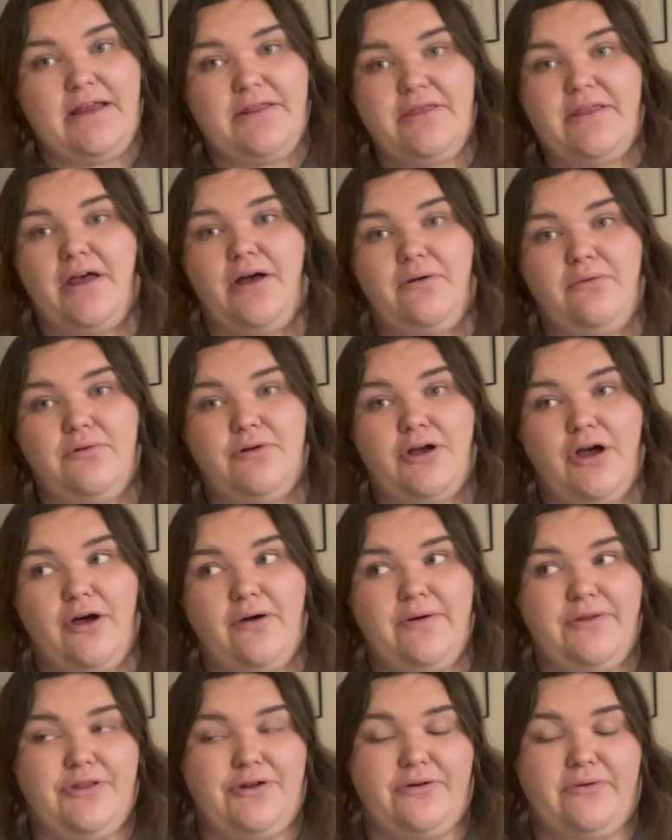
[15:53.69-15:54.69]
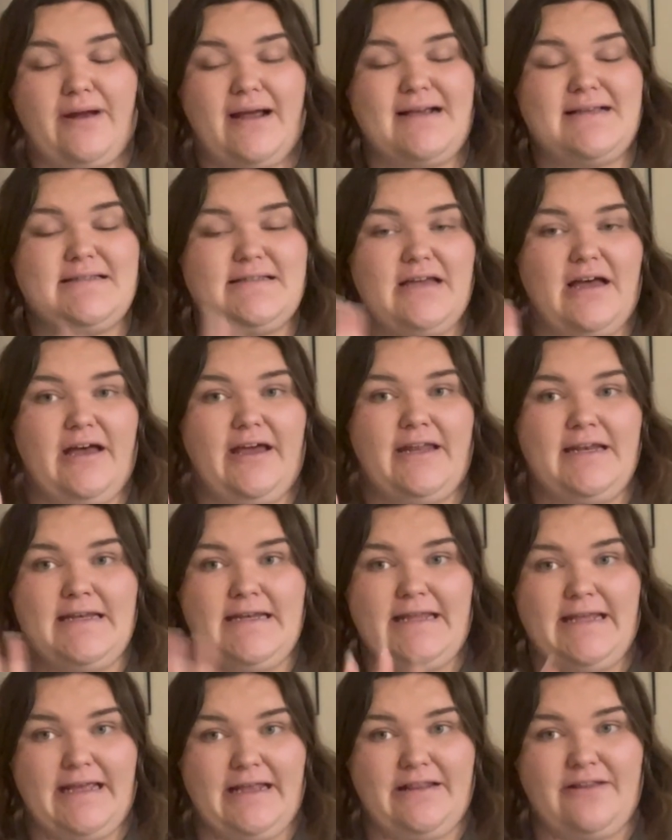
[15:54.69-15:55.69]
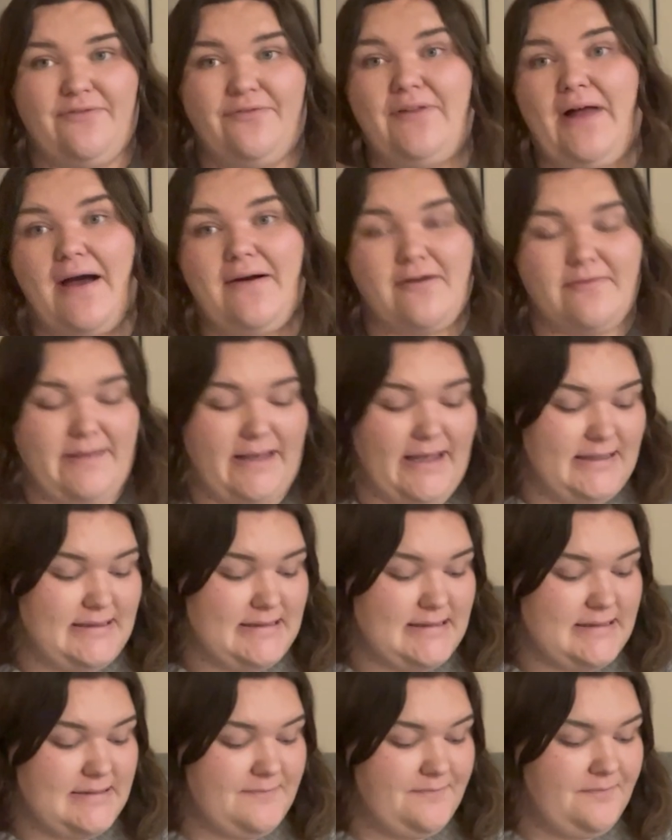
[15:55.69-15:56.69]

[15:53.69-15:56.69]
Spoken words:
they'll go in the direct sun in the flower beds.